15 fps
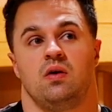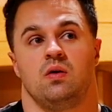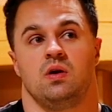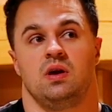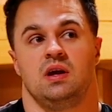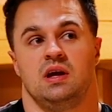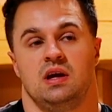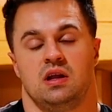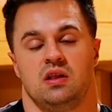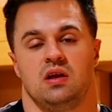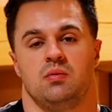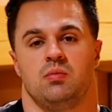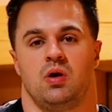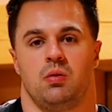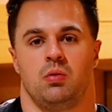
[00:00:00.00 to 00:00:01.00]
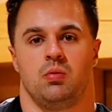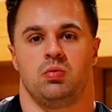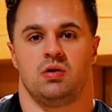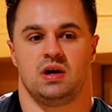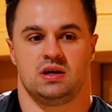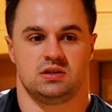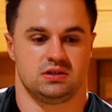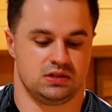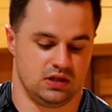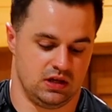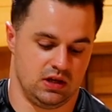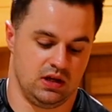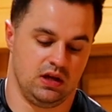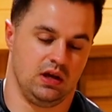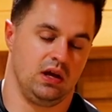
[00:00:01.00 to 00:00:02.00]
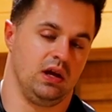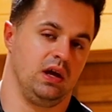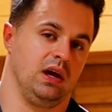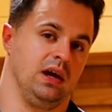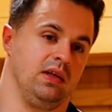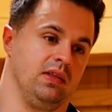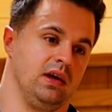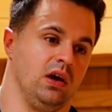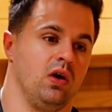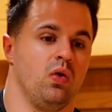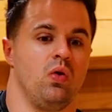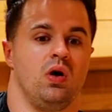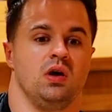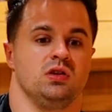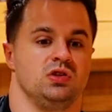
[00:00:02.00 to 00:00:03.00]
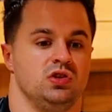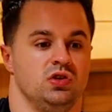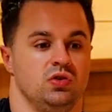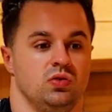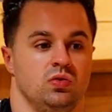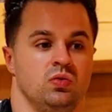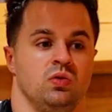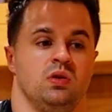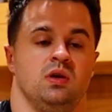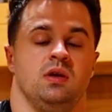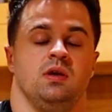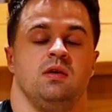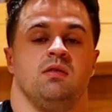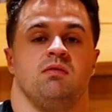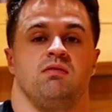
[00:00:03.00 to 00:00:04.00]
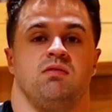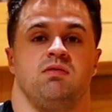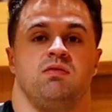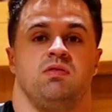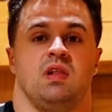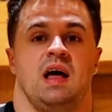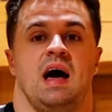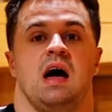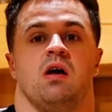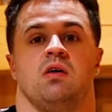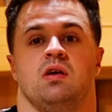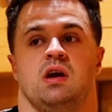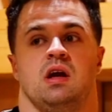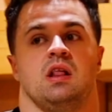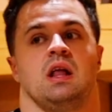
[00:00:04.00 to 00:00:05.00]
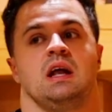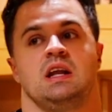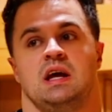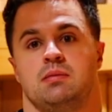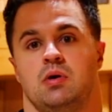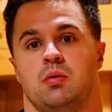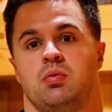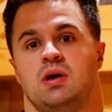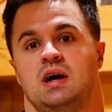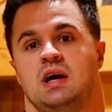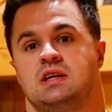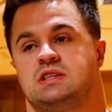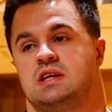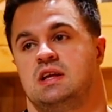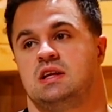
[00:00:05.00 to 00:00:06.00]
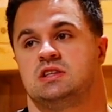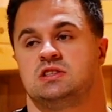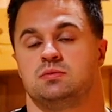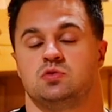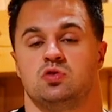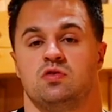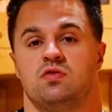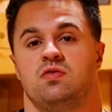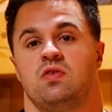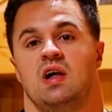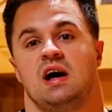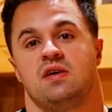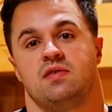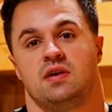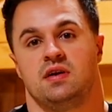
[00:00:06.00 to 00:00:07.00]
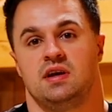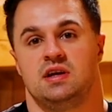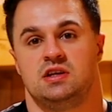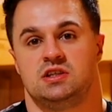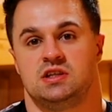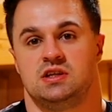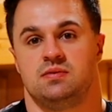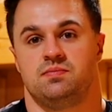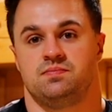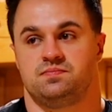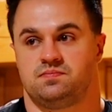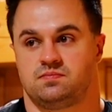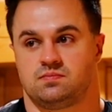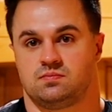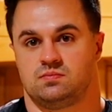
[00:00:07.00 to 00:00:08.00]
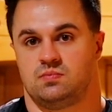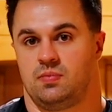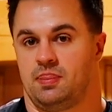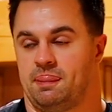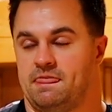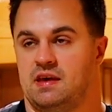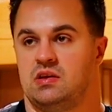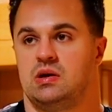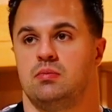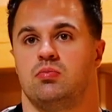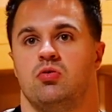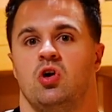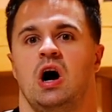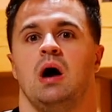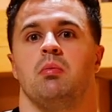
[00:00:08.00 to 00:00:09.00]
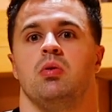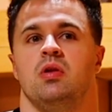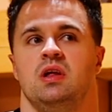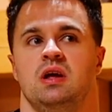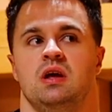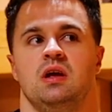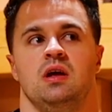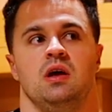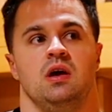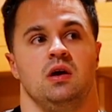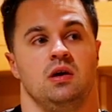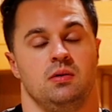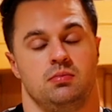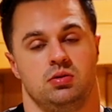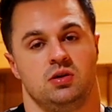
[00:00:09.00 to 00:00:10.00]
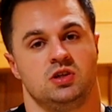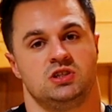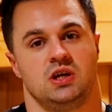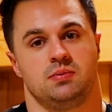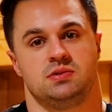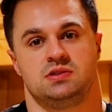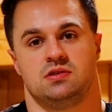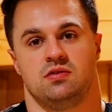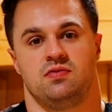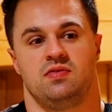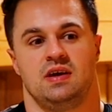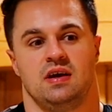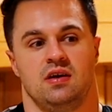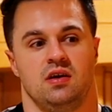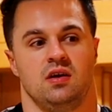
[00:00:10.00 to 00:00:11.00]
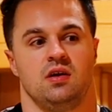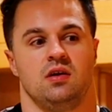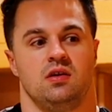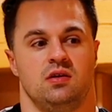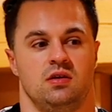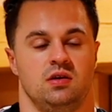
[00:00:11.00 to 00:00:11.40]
or an incline barbell press, and then go on to flat or incline dumbbell press, and then some sort of fly variation, and then probably push-ups till failure,